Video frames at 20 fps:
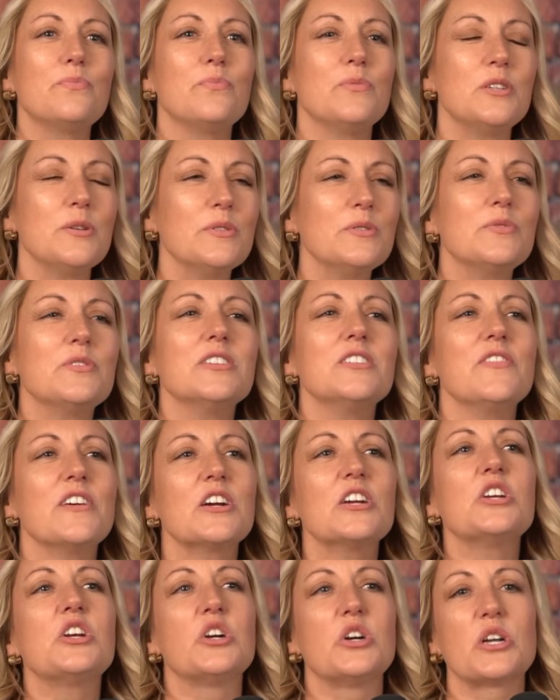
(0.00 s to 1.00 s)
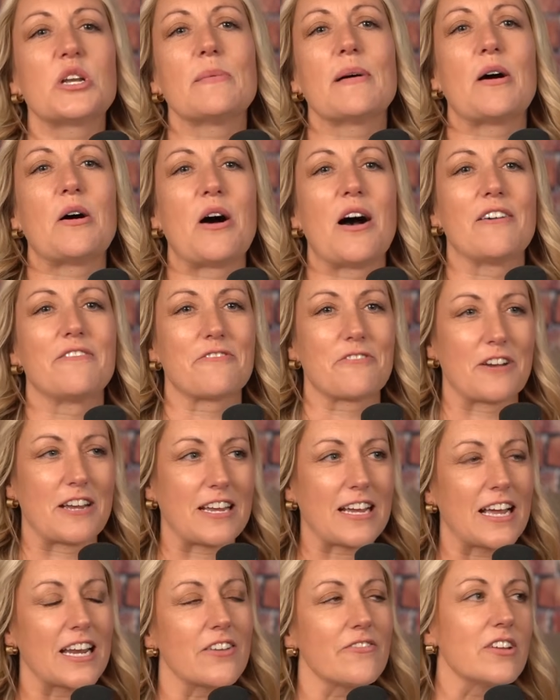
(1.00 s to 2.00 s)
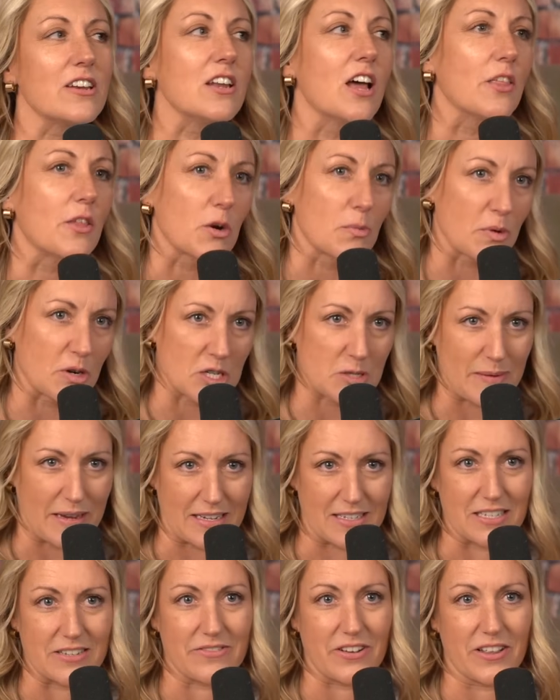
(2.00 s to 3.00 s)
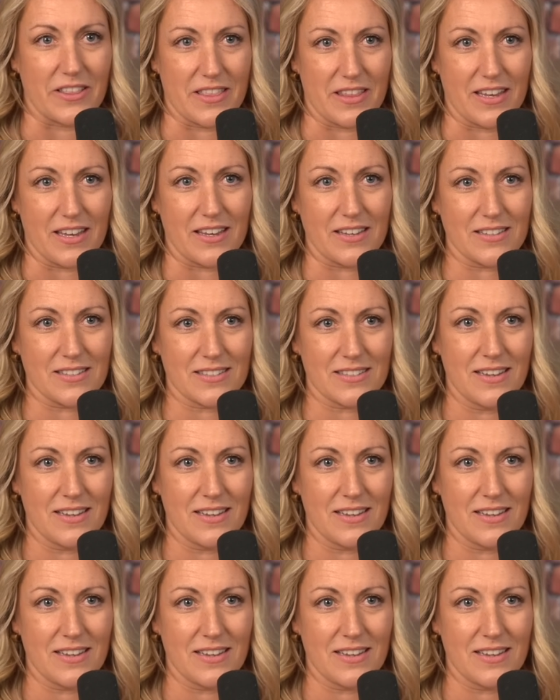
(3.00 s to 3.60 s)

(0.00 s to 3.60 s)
she was just very good about offering kind of another perspective on things.